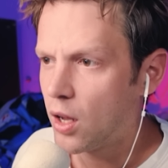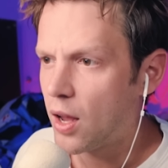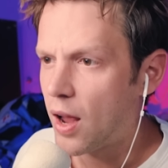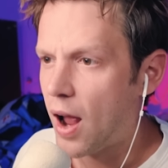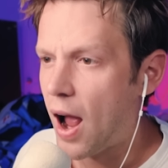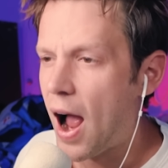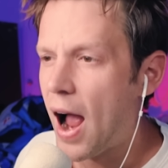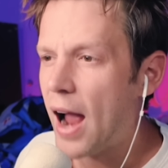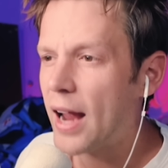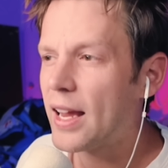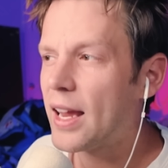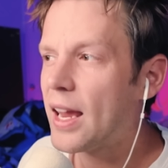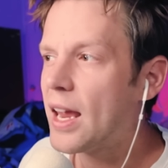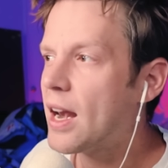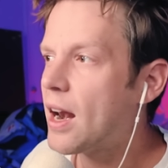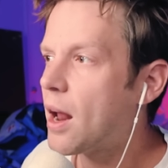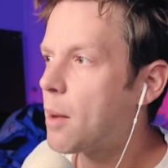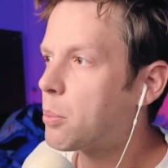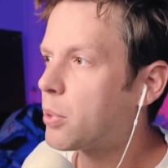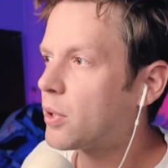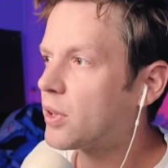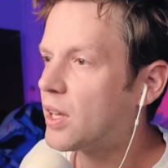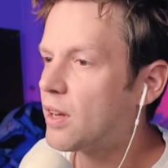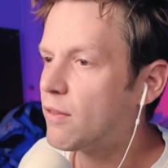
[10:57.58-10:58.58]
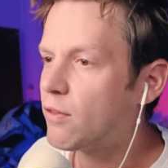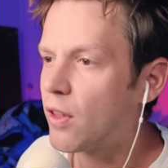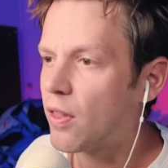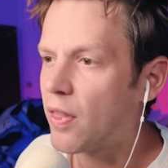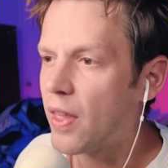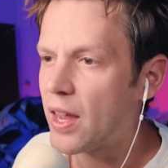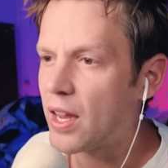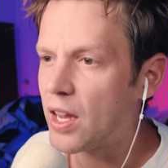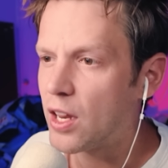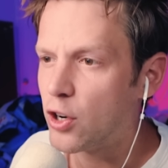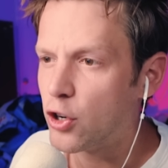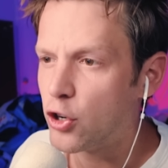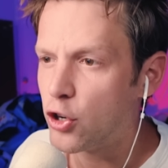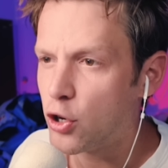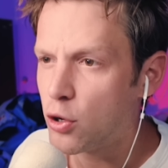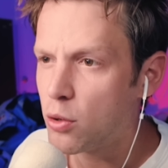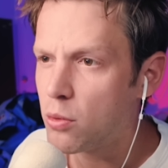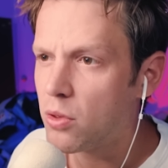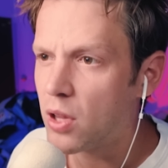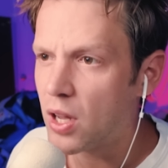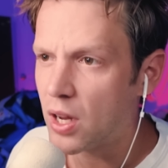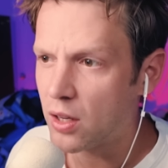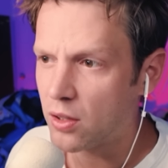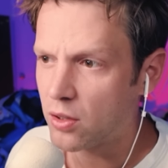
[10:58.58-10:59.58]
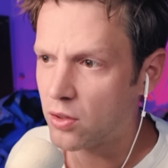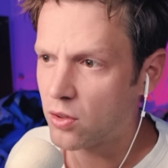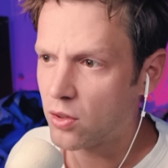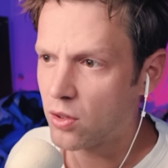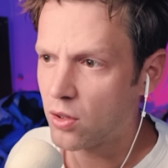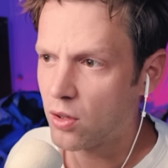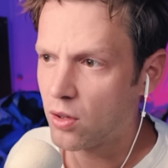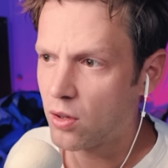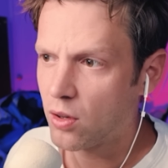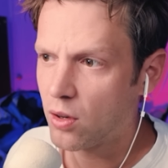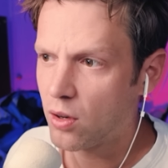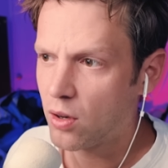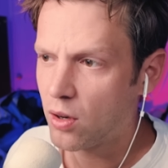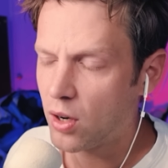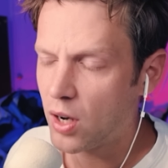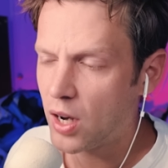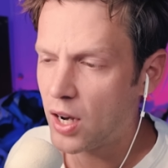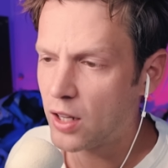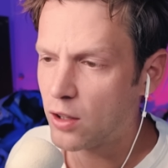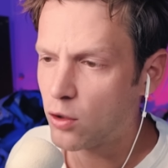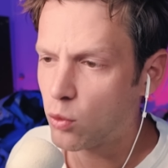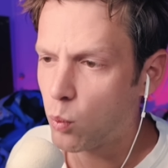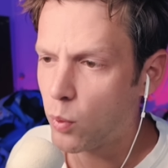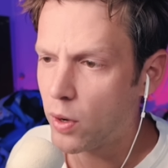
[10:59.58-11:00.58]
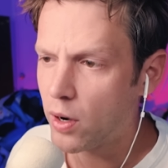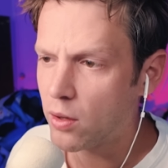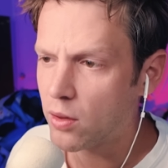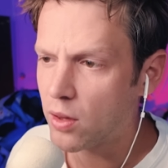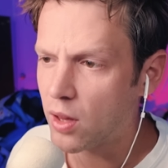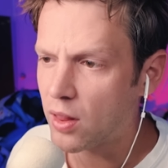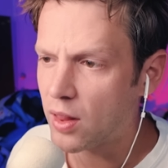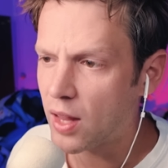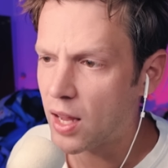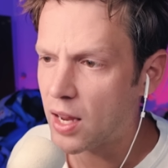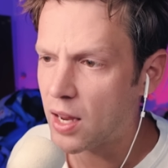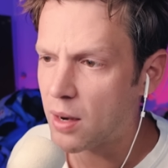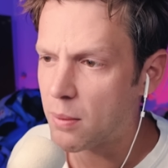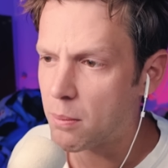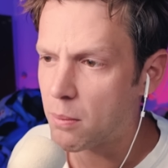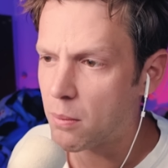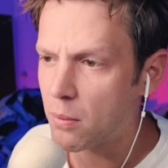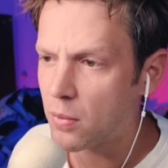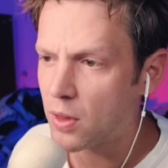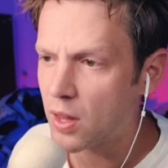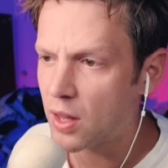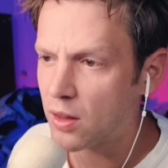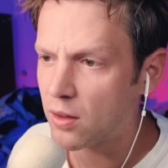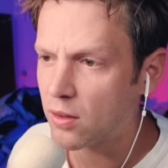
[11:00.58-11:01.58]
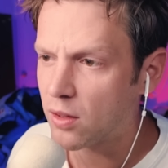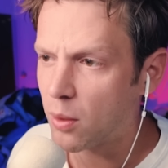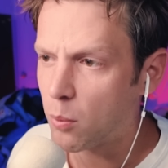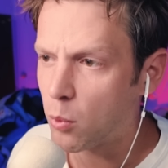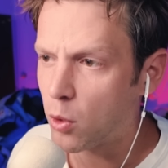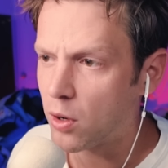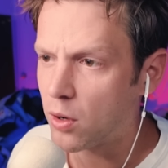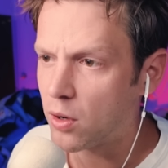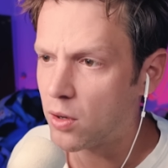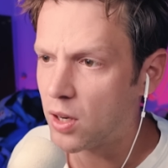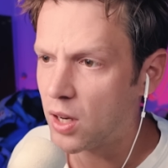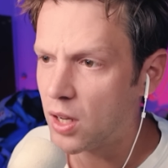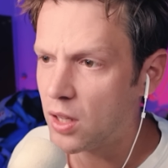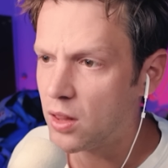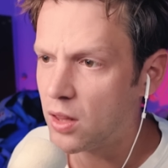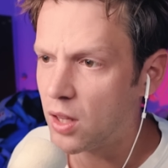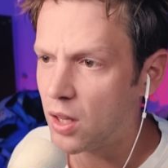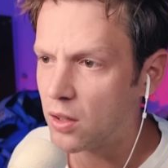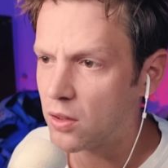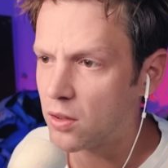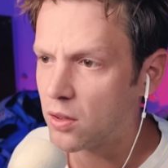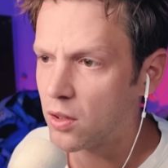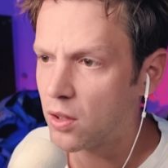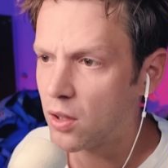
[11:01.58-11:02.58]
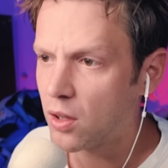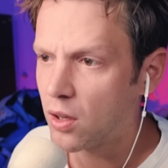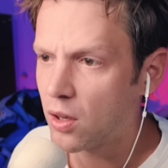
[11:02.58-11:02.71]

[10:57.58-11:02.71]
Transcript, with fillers: I cannot believe that they can do this. It's weird that they can that someone did this.